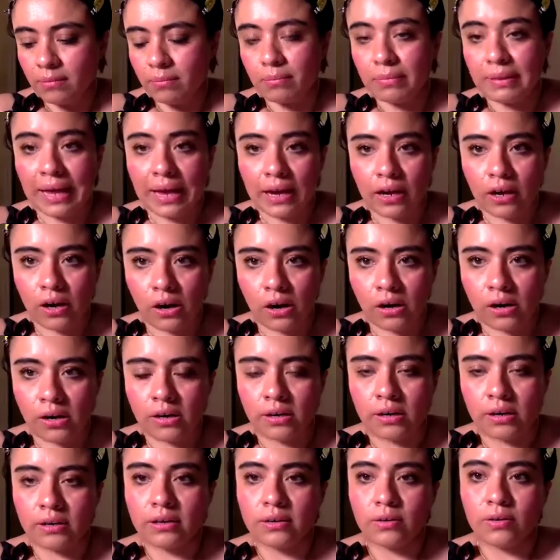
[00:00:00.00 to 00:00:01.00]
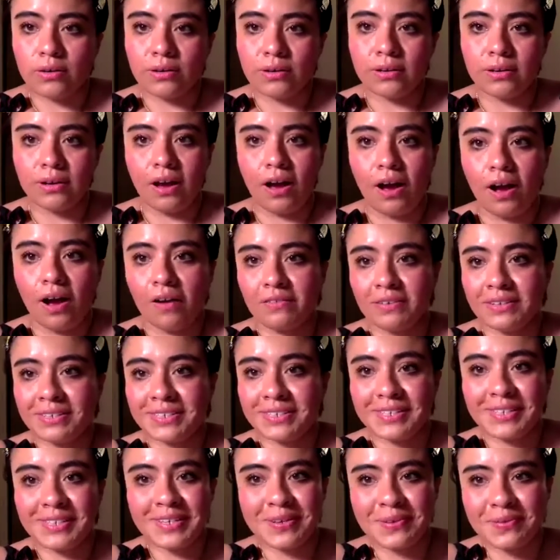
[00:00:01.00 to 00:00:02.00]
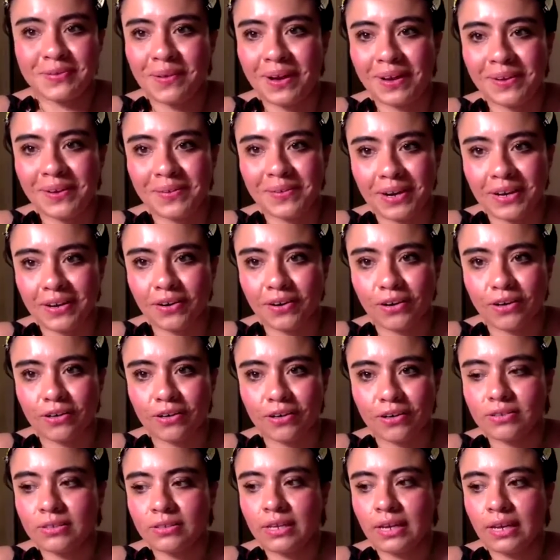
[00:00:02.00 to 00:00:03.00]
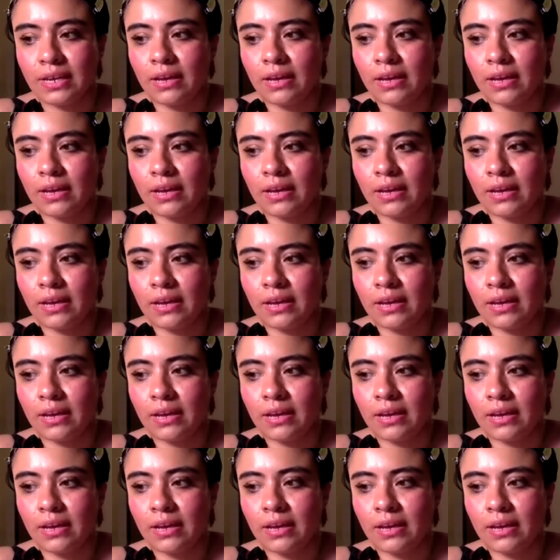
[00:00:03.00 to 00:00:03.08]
Black art, obviously white writers,